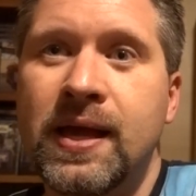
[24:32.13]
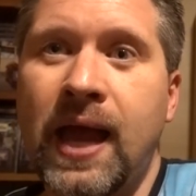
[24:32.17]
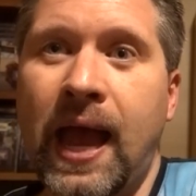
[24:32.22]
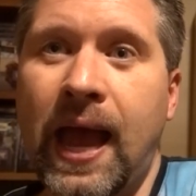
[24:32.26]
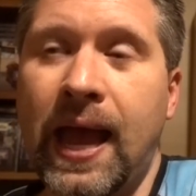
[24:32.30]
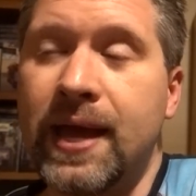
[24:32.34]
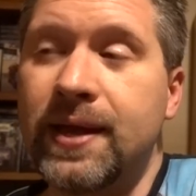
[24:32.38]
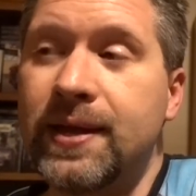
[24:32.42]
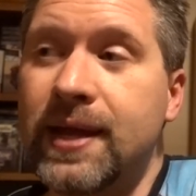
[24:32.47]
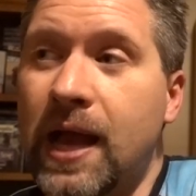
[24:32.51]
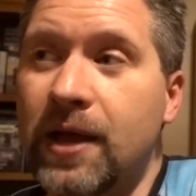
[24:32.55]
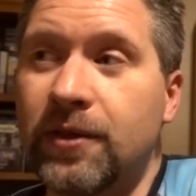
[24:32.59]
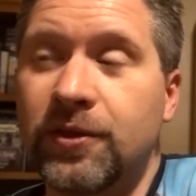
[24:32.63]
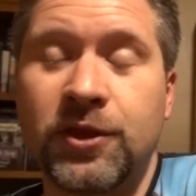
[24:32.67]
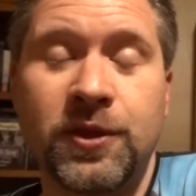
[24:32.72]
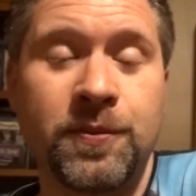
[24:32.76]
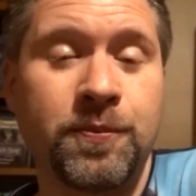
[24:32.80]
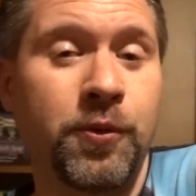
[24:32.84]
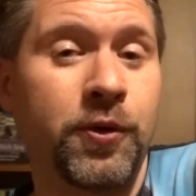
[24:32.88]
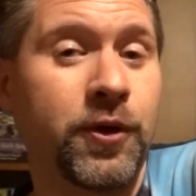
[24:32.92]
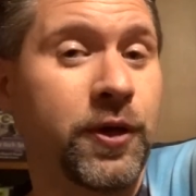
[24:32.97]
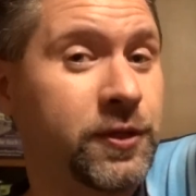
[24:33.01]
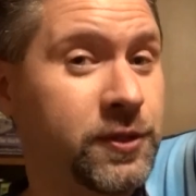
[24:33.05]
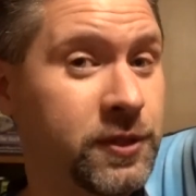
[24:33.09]
And now that
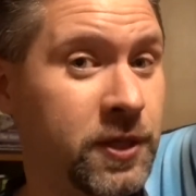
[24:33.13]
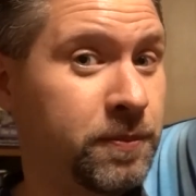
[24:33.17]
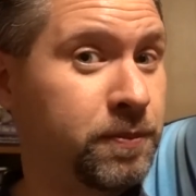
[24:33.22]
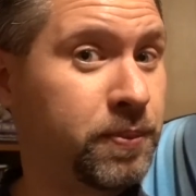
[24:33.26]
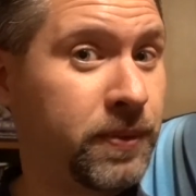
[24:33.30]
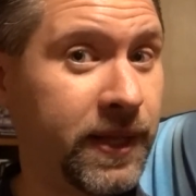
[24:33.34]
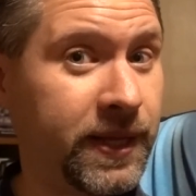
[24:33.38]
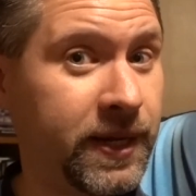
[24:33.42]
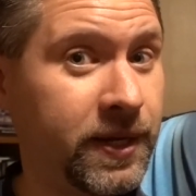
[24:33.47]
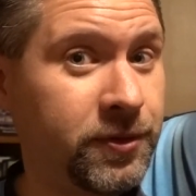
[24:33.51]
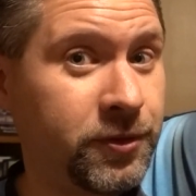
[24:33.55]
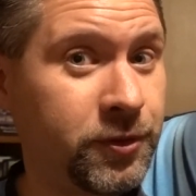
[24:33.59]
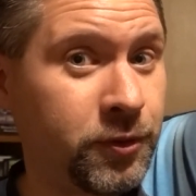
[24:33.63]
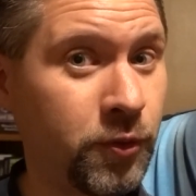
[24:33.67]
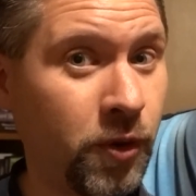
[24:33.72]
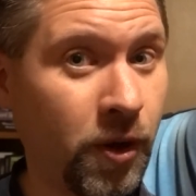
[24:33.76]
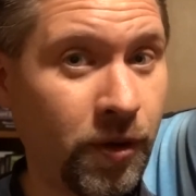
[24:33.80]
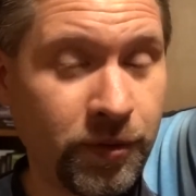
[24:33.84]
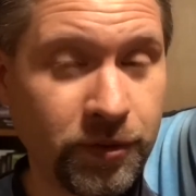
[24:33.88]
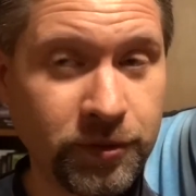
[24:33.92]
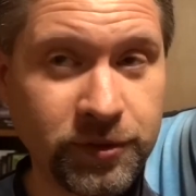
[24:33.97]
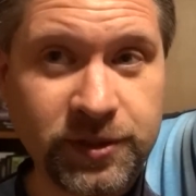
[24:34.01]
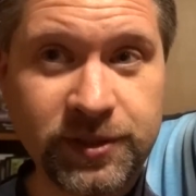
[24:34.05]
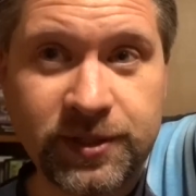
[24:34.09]
the book is completed through
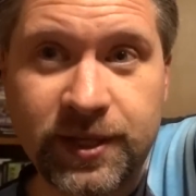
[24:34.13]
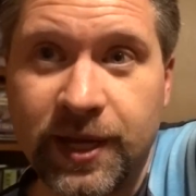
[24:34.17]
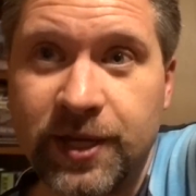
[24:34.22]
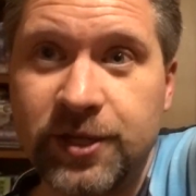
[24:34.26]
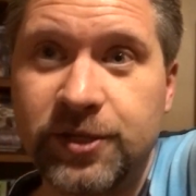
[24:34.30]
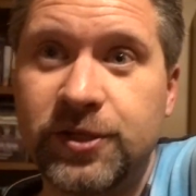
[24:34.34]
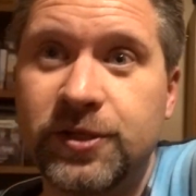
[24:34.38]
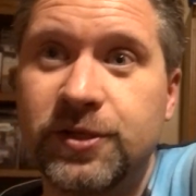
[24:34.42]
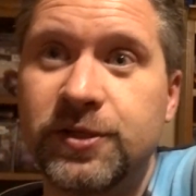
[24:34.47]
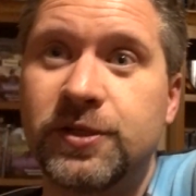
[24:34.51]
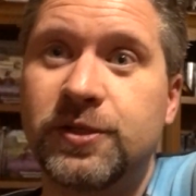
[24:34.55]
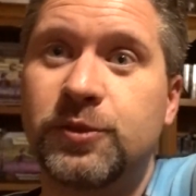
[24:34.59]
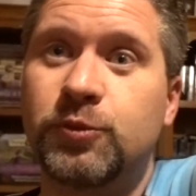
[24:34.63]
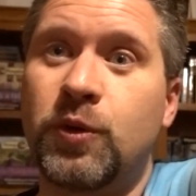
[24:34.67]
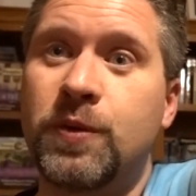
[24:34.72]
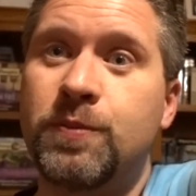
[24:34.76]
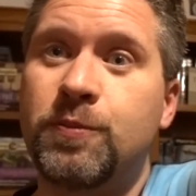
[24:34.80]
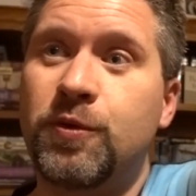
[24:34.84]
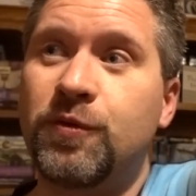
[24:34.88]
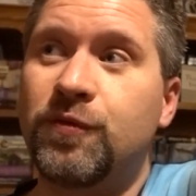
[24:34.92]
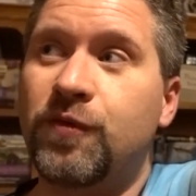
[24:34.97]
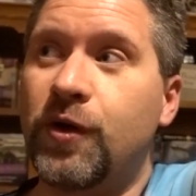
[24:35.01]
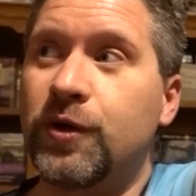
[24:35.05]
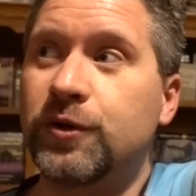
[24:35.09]
all those stages, we
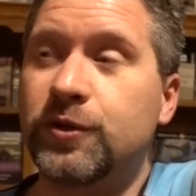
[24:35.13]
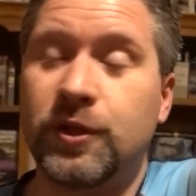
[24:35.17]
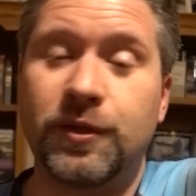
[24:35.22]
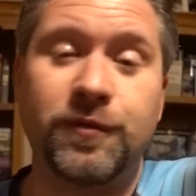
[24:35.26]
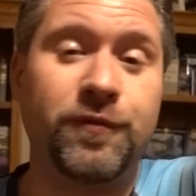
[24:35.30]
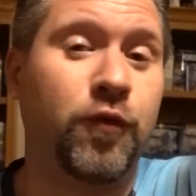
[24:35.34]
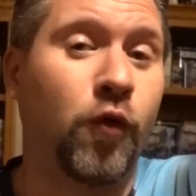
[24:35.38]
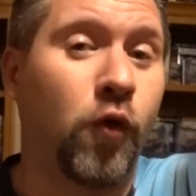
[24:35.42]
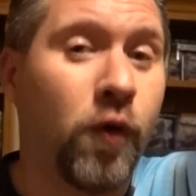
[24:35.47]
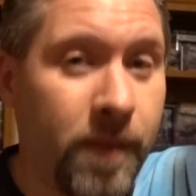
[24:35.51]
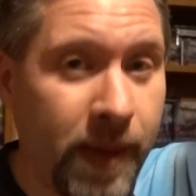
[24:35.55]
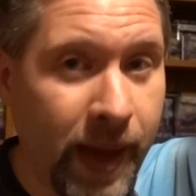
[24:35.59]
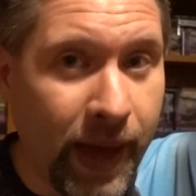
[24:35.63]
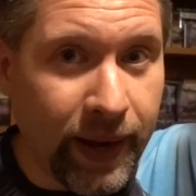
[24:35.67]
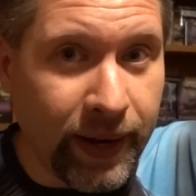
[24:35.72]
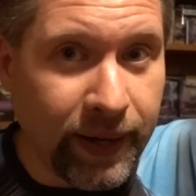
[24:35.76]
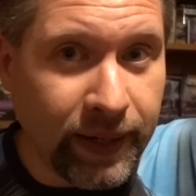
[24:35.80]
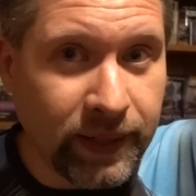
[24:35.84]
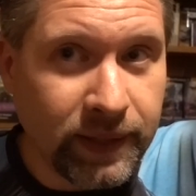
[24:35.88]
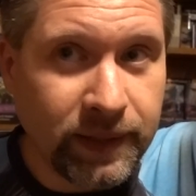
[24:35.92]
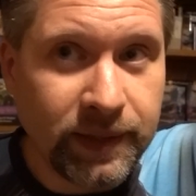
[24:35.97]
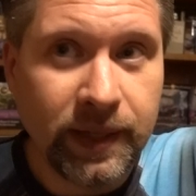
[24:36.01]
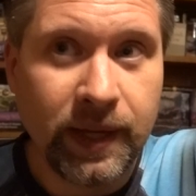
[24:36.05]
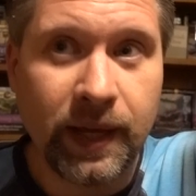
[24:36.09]
move on to the
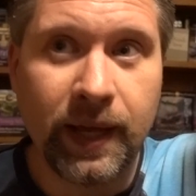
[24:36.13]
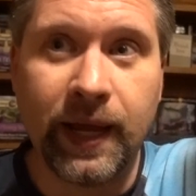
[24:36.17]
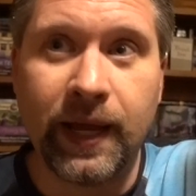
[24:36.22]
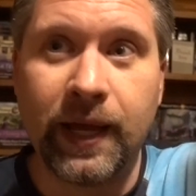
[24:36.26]
formatting.